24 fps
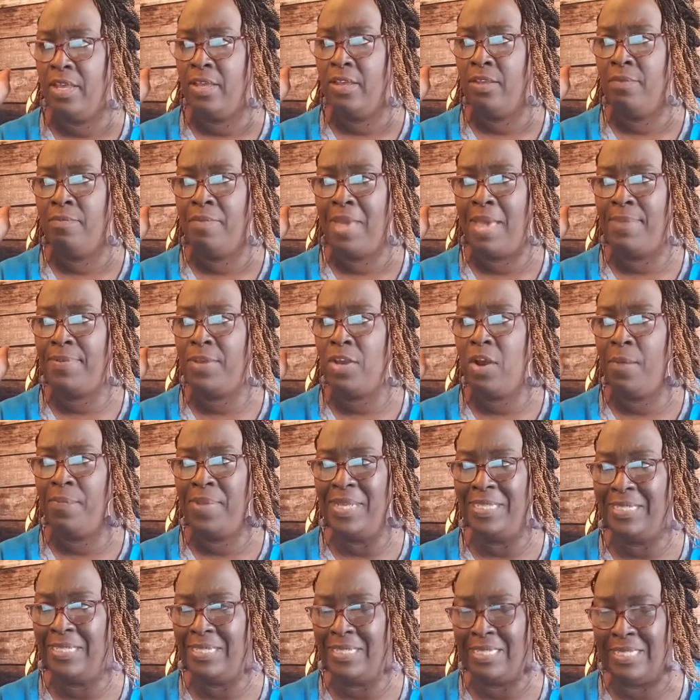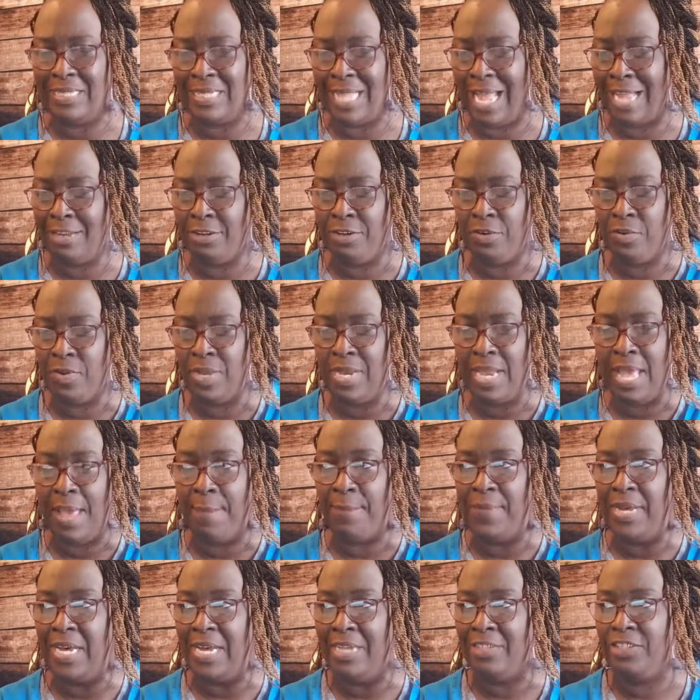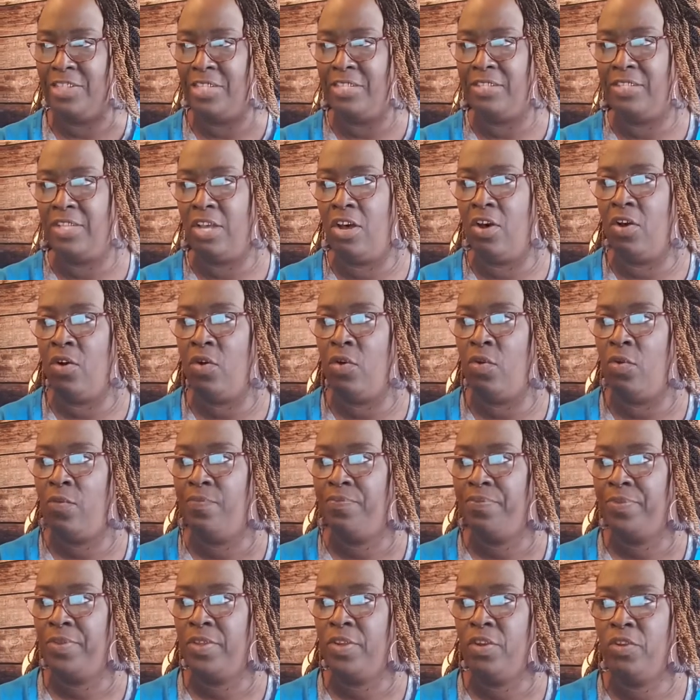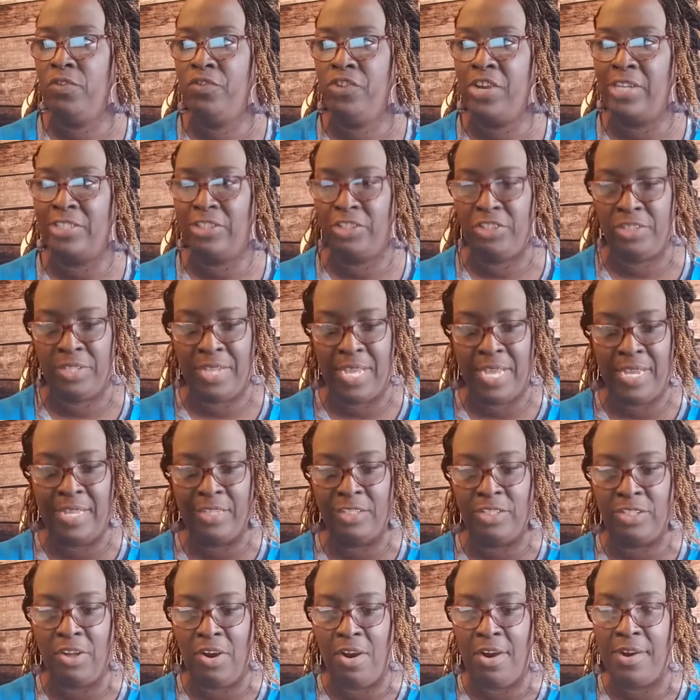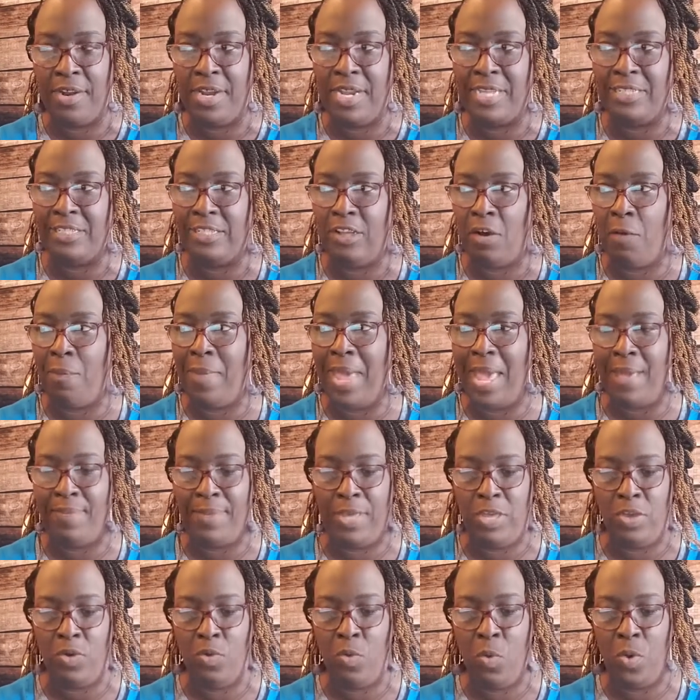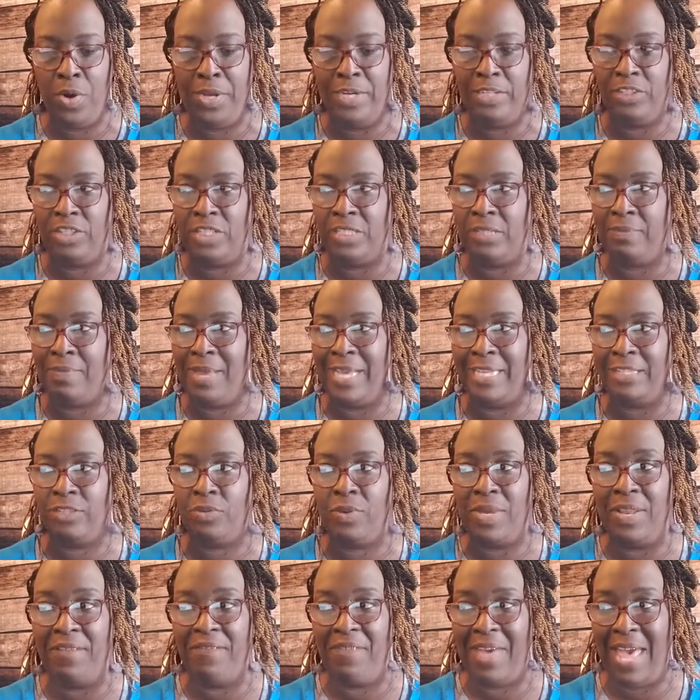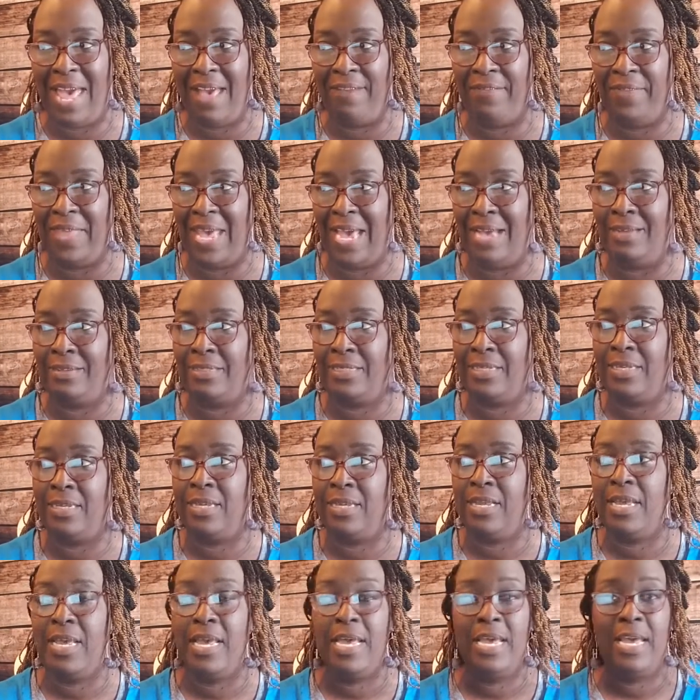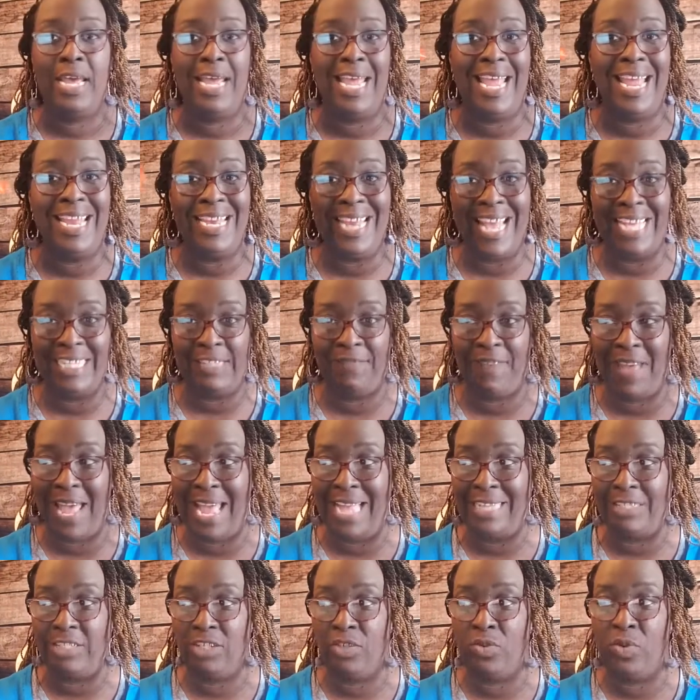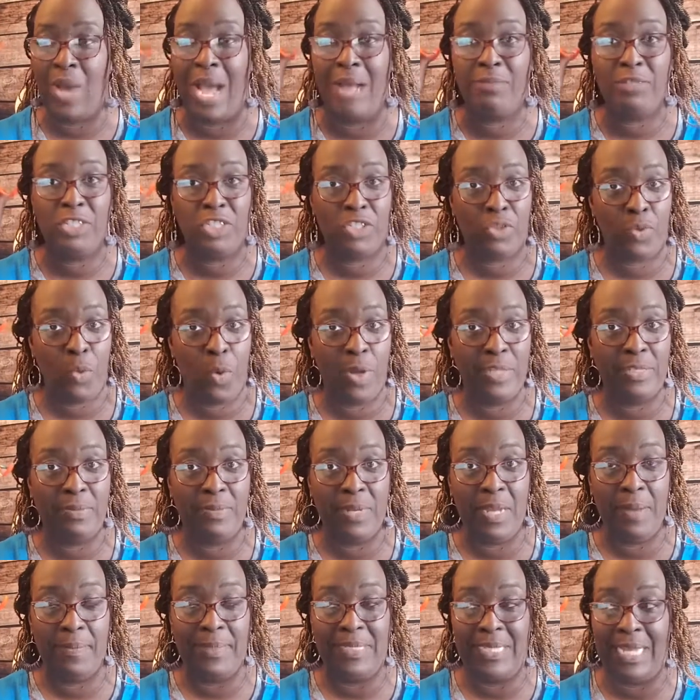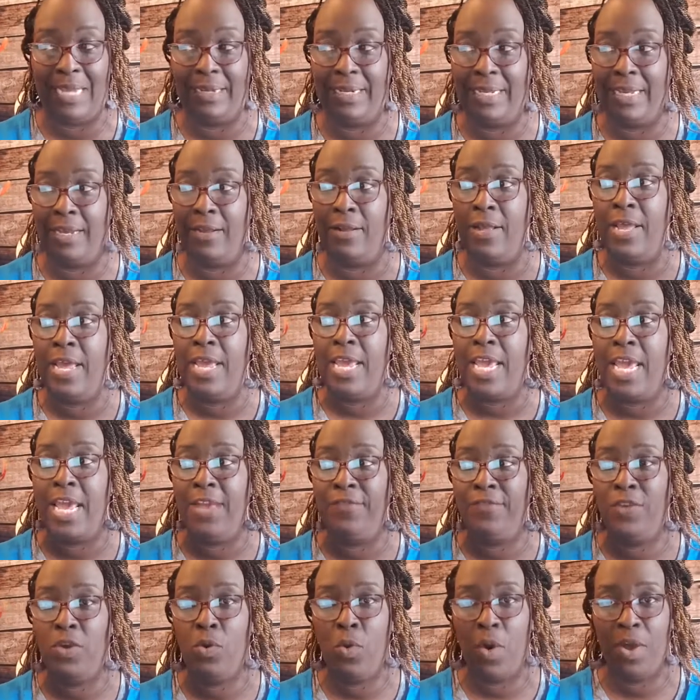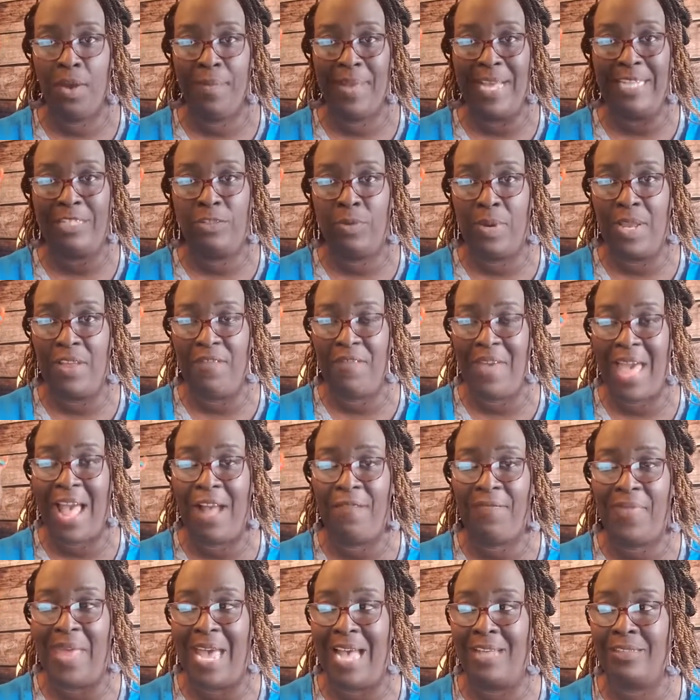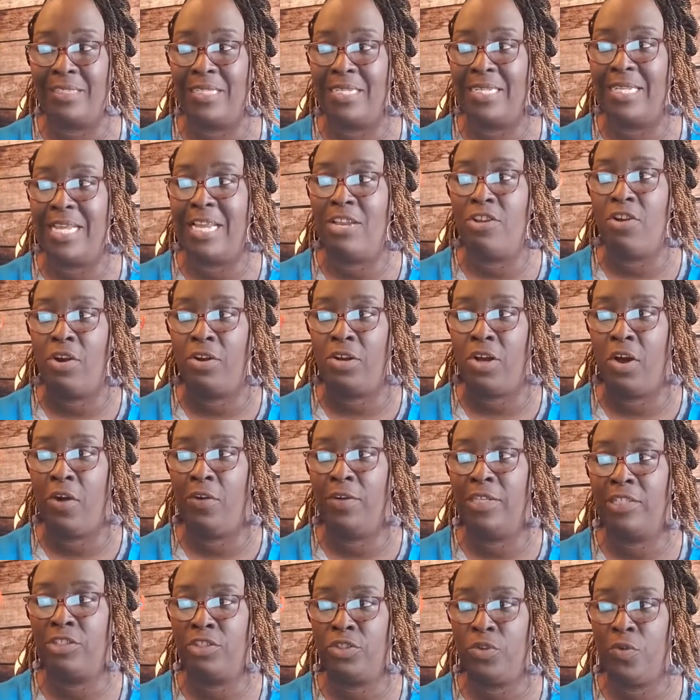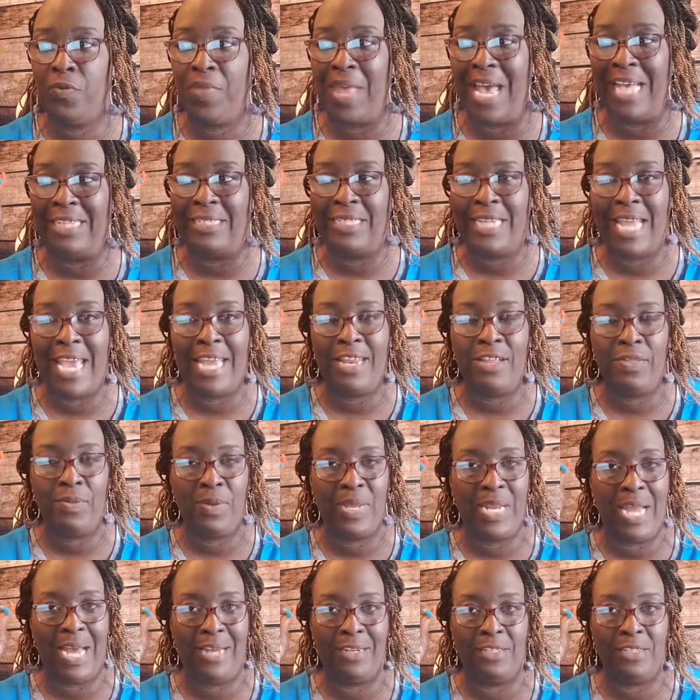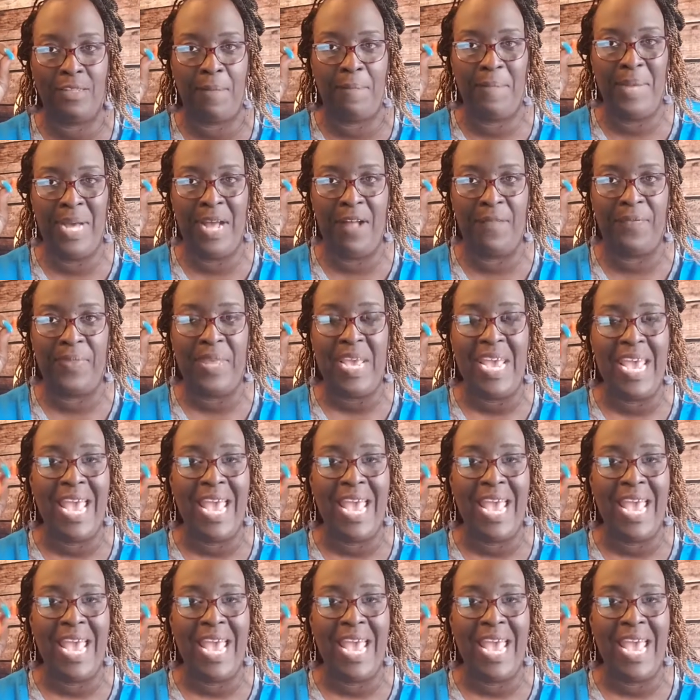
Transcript: Maybe your business is not doing that much. And so you're just getting started. And so maybe you want to just make 25,000 and that's fine too. I'm just throwing some numbers out there. If you want to make 25,000, then your goal is $2,083 a month.